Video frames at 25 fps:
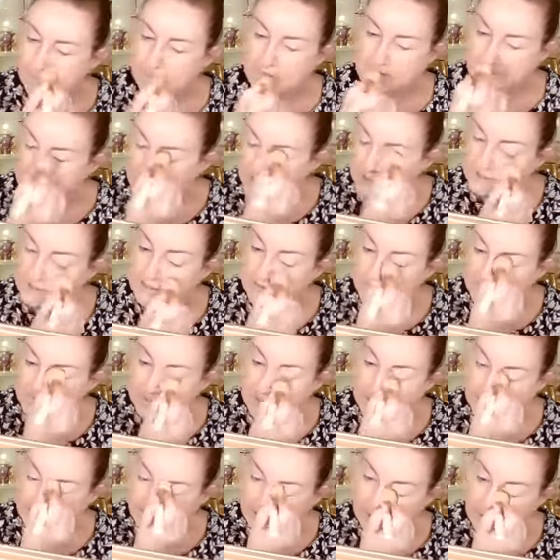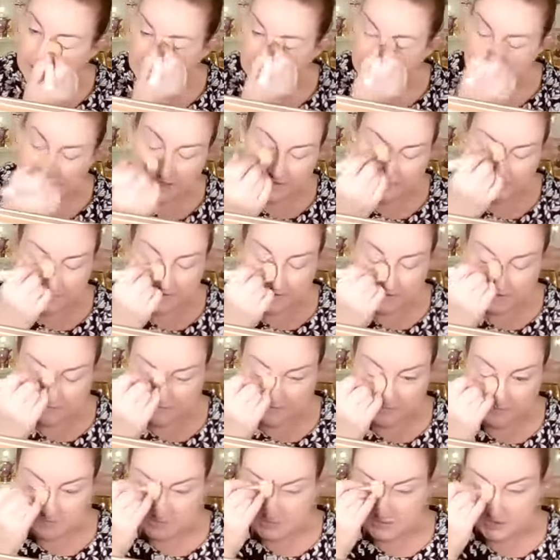research I've done that I actually have enough
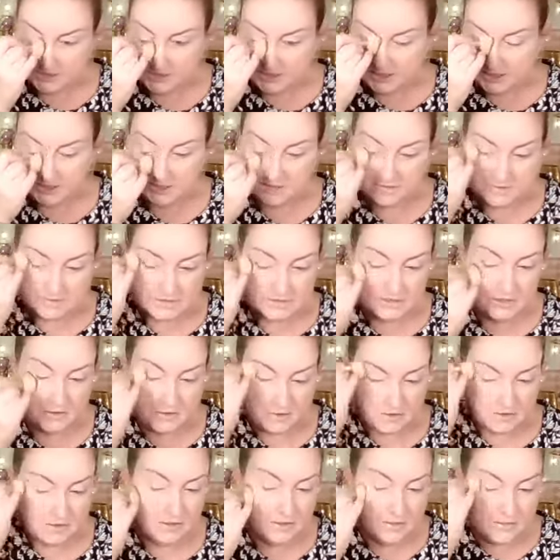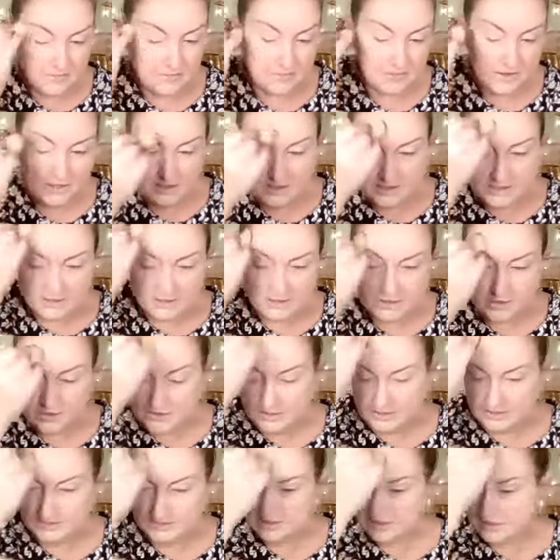for a museum. So in
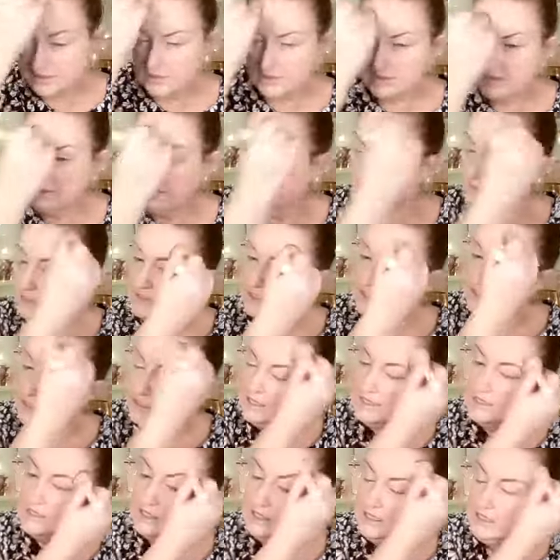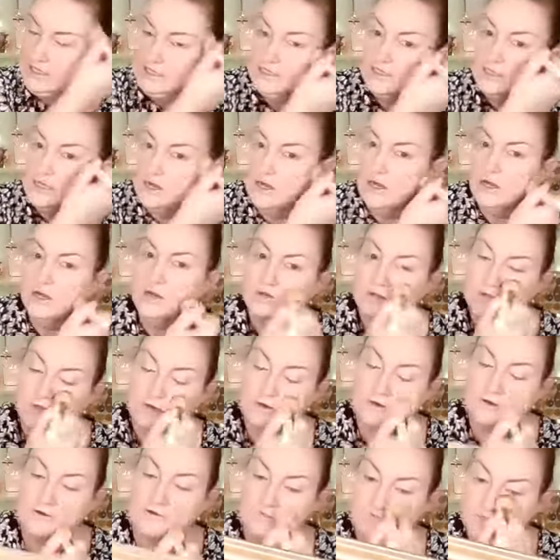2019 particularly, I did a whole lot
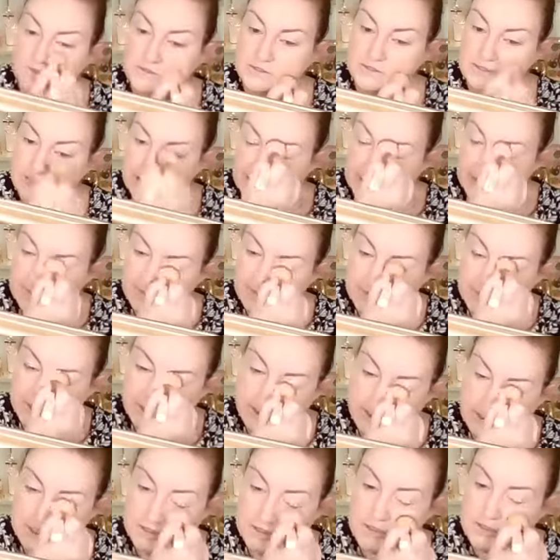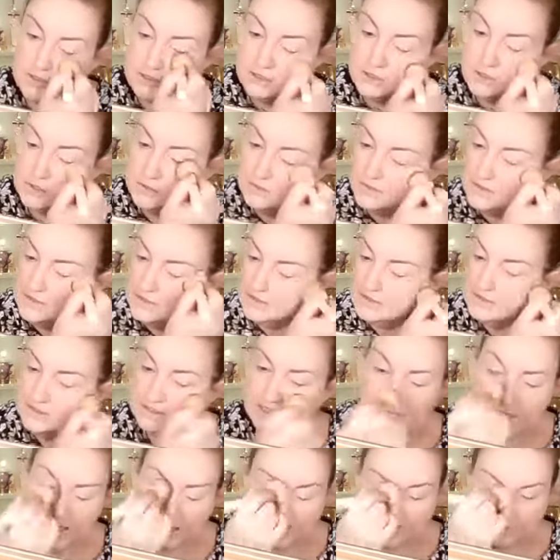of museum tours
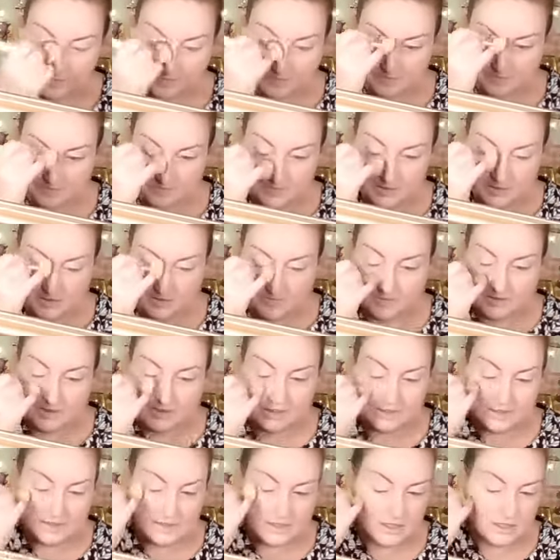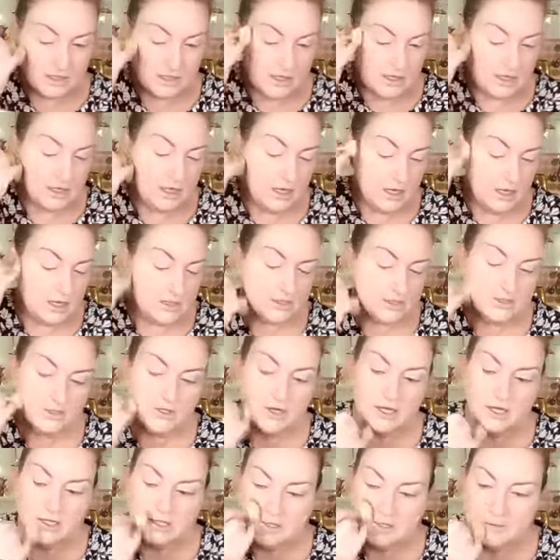around
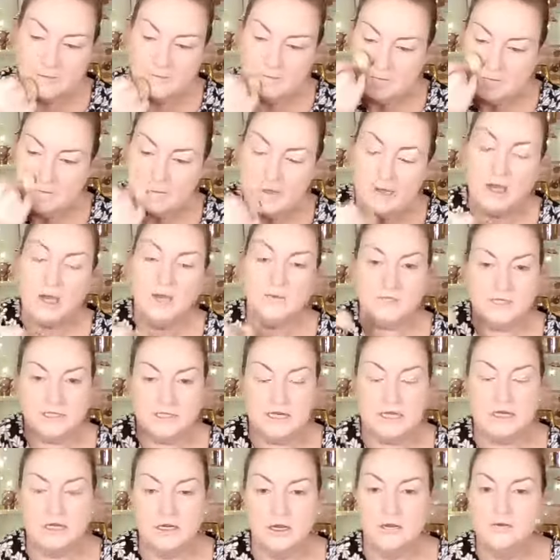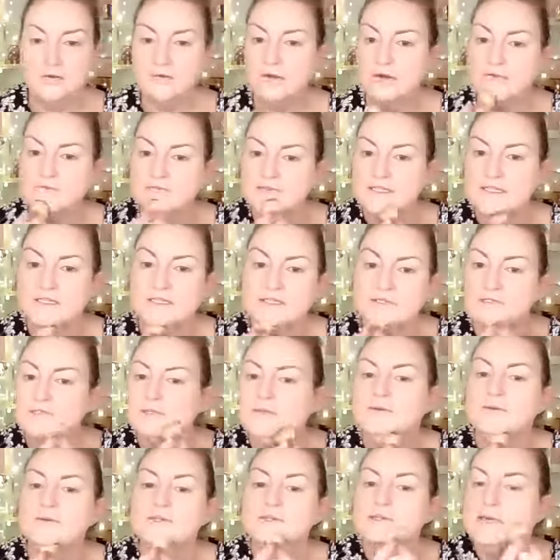Australia. I hope to take it overseas too
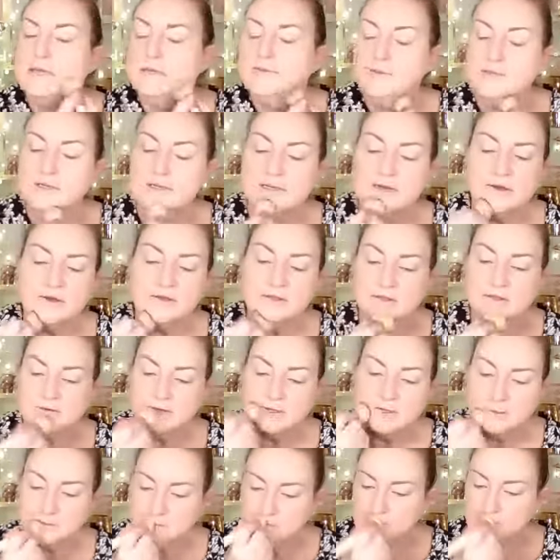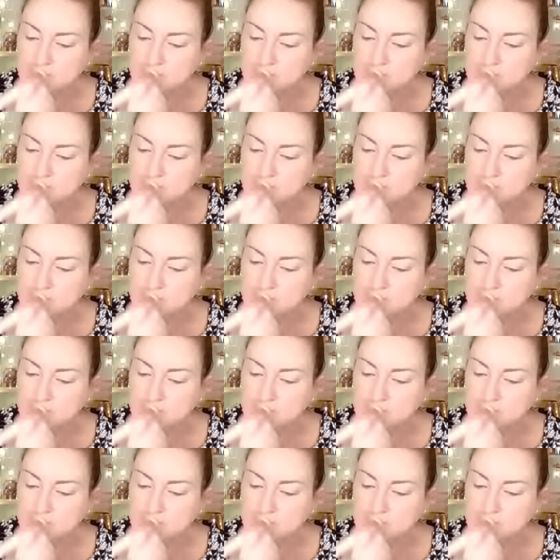one day, but currently not.